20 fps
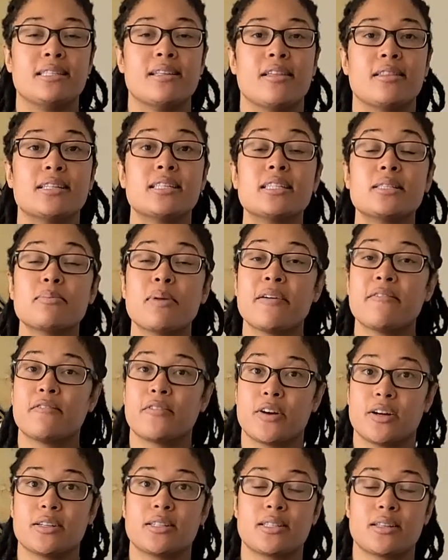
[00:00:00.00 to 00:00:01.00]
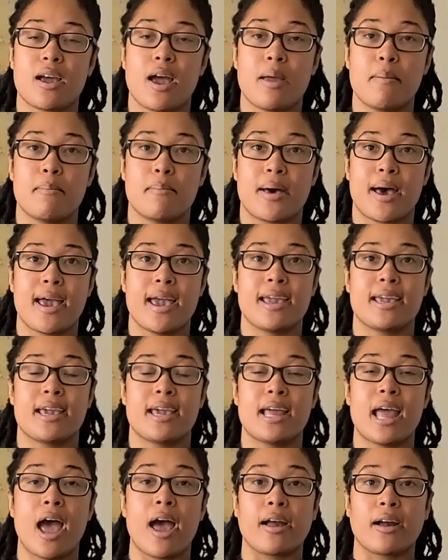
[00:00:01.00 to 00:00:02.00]
Now this is my first time buying
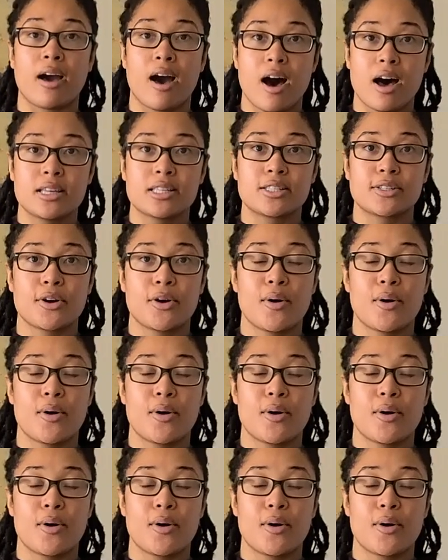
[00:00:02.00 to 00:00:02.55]
it at Costco.